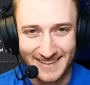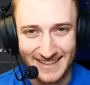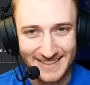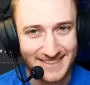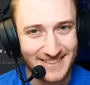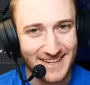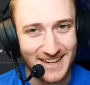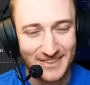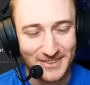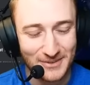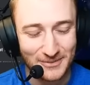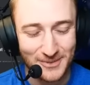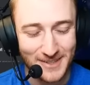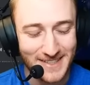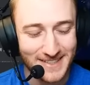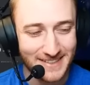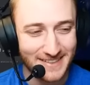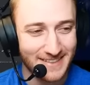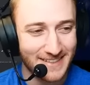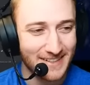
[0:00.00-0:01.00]
That's not the
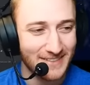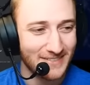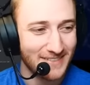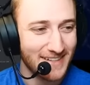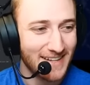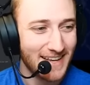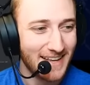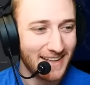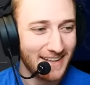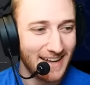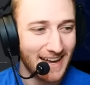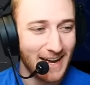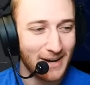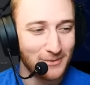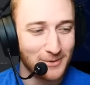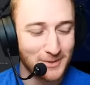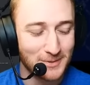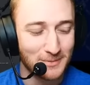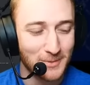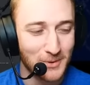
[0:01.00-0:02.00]
reason, though. I
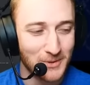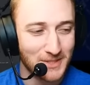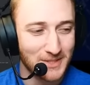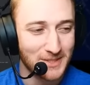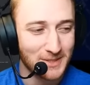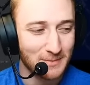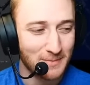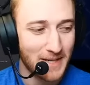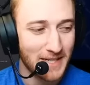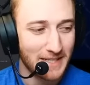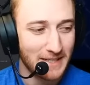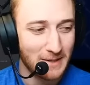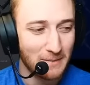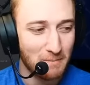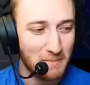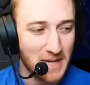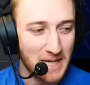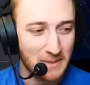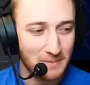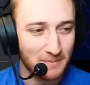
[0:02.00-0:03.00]
was more just making a
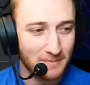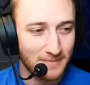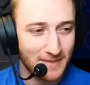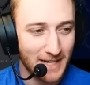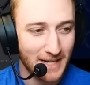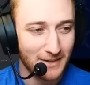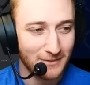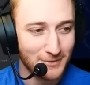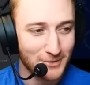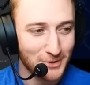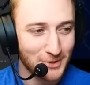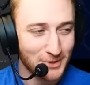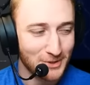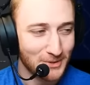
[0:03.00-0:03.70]
meme out of Trishula.